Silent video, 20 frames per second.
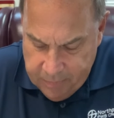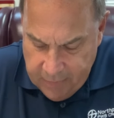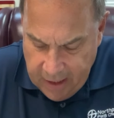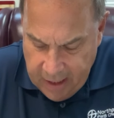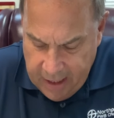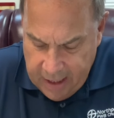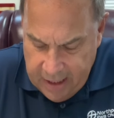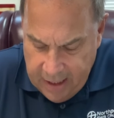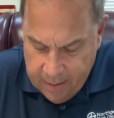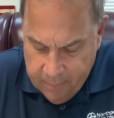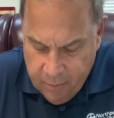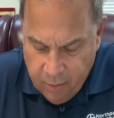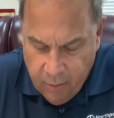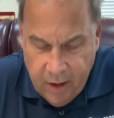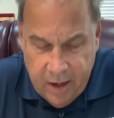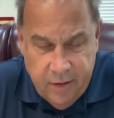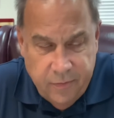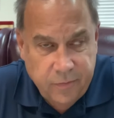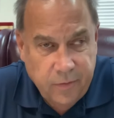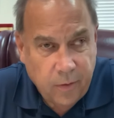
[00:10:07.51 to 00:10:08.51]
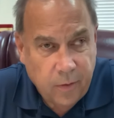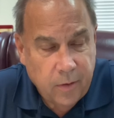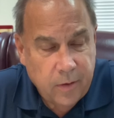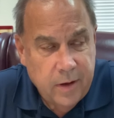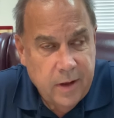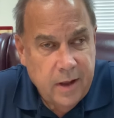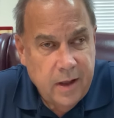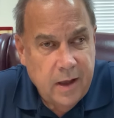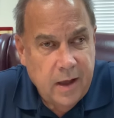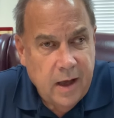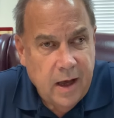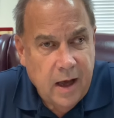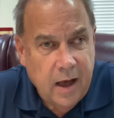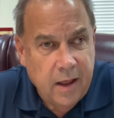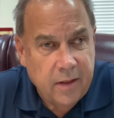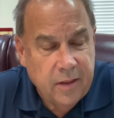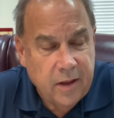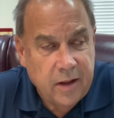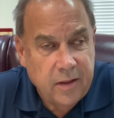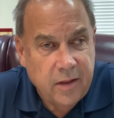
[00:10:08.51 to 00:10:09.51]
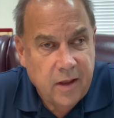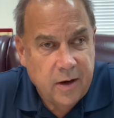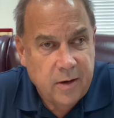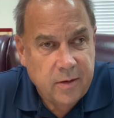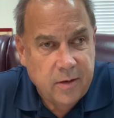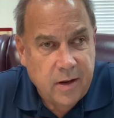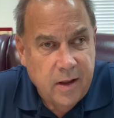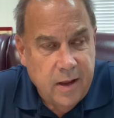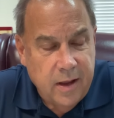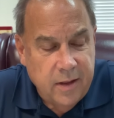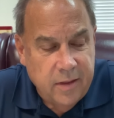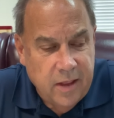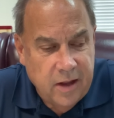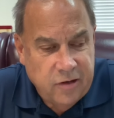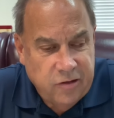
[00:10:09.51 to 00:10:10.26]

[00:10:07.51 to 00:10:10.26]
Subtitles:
And I'm grateful that